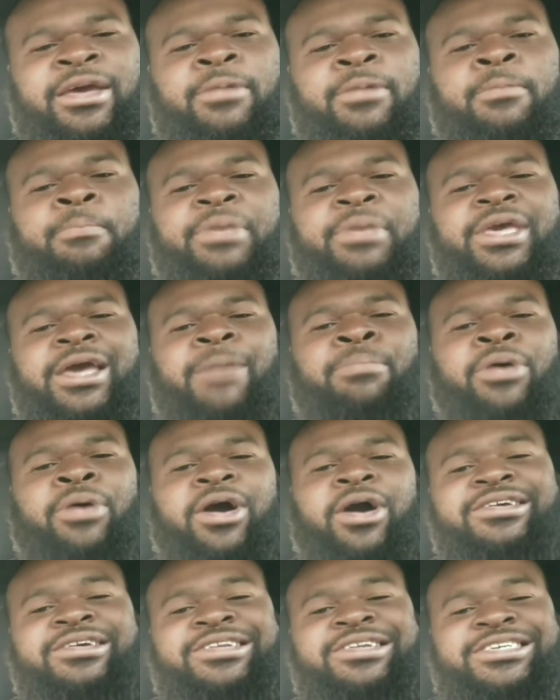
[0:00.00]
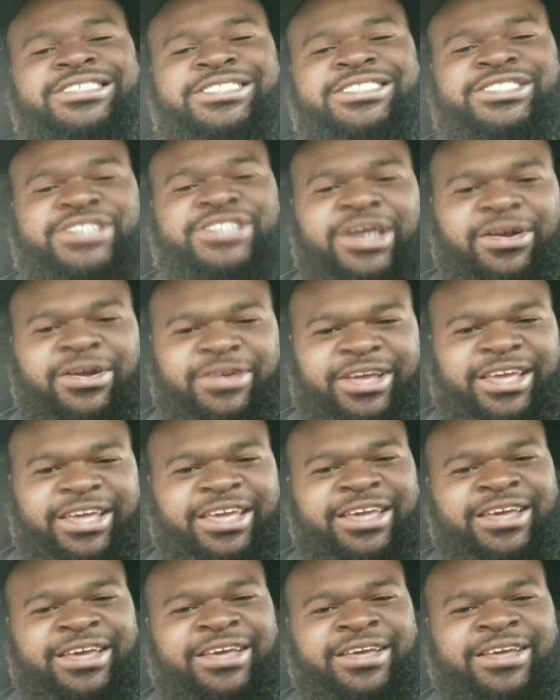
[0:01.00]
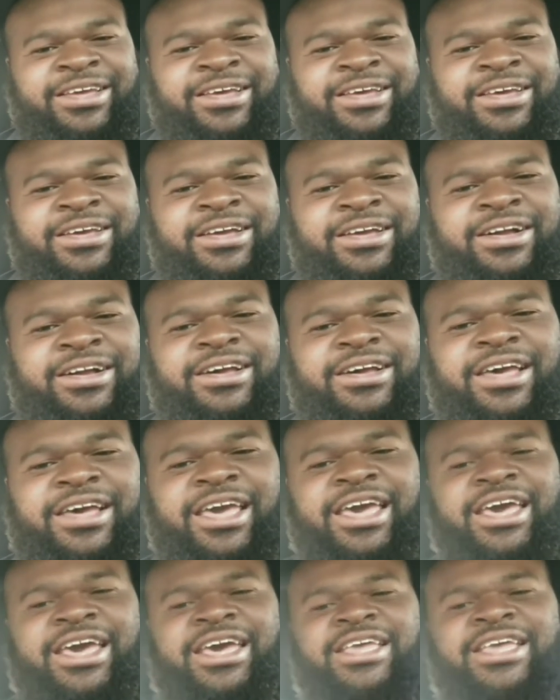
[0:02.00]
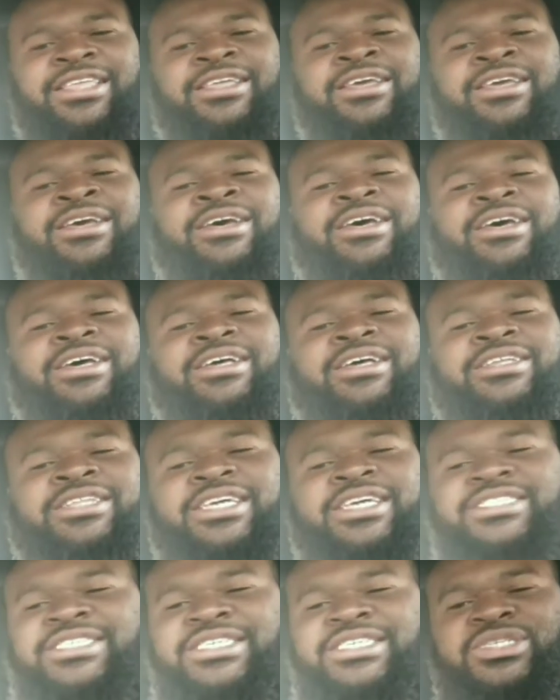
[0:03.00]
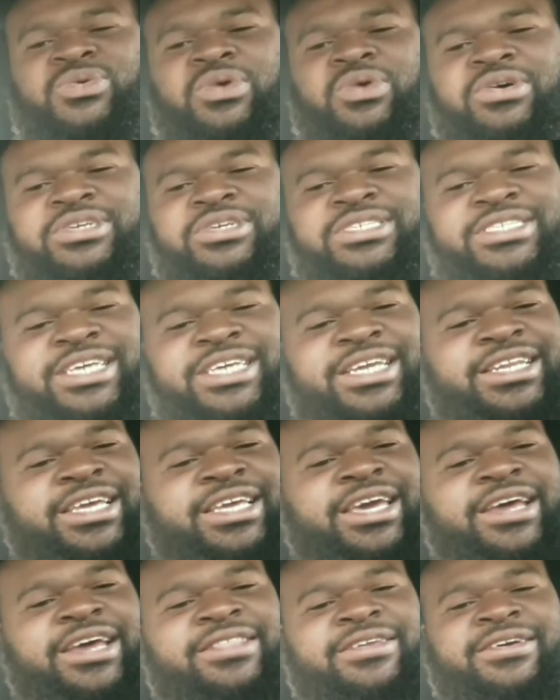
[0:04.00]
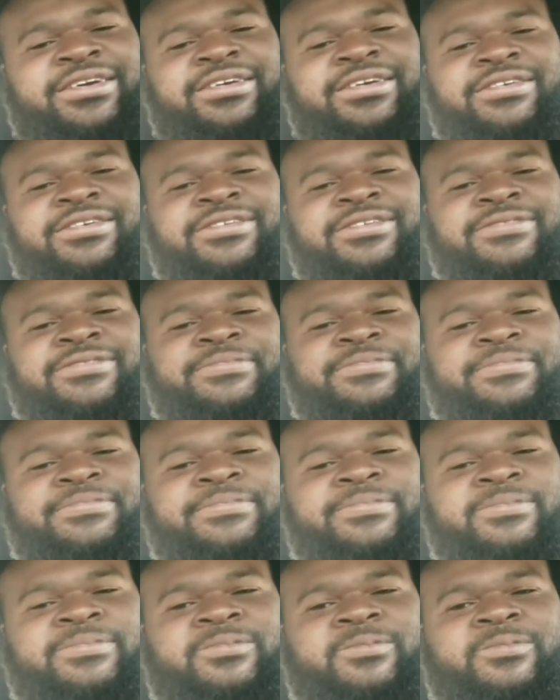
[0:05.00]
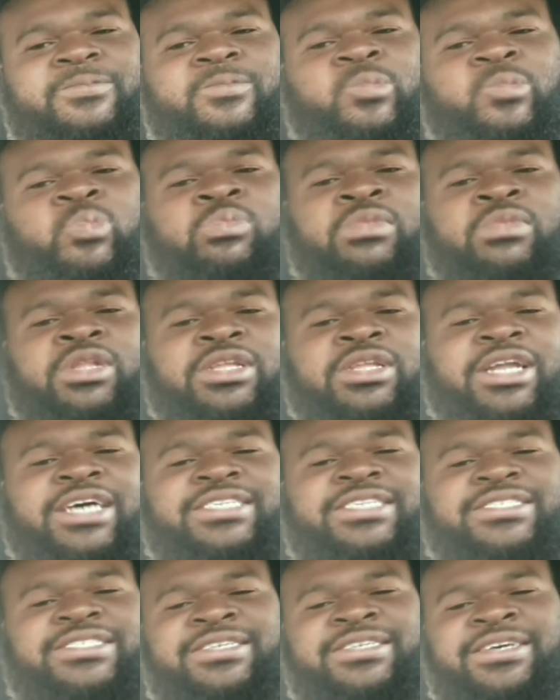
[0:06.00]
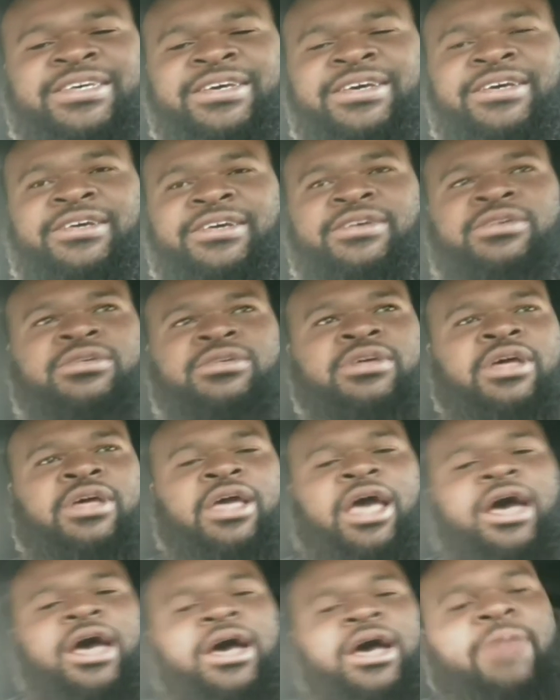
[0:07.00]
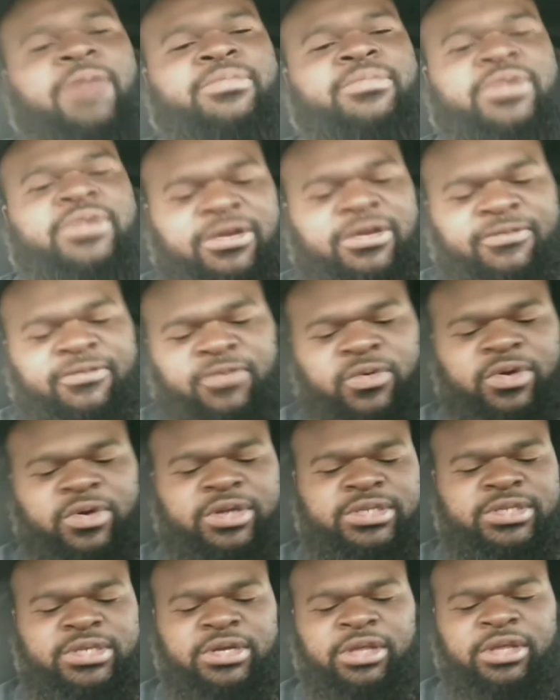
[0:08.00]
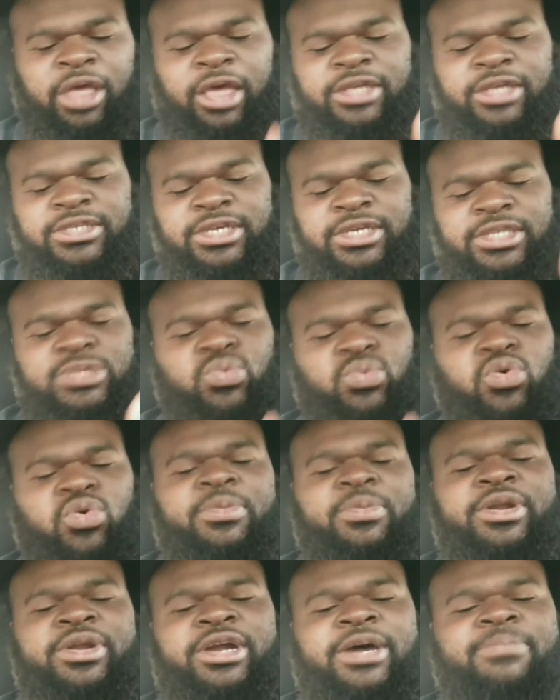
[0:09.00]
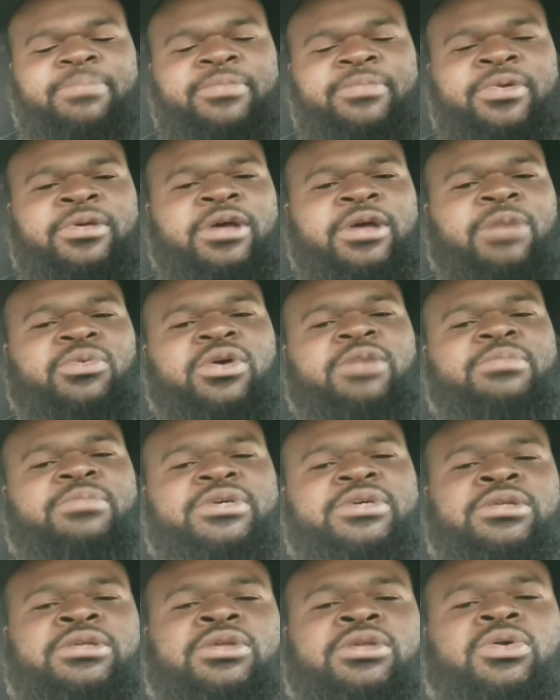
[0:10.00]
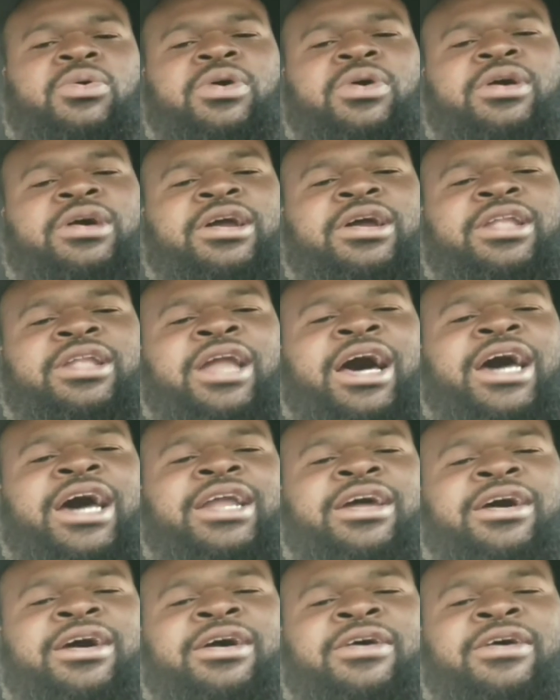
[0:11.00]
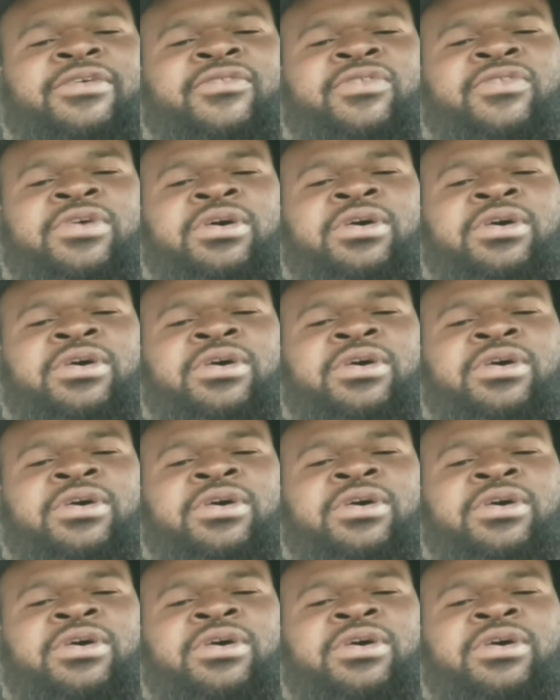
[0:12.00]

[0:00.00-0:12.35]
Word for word: be a part of this journey and let's let's grow this thing together let's I, am looking forward to it's it's warming up i'm going to be doing a lot of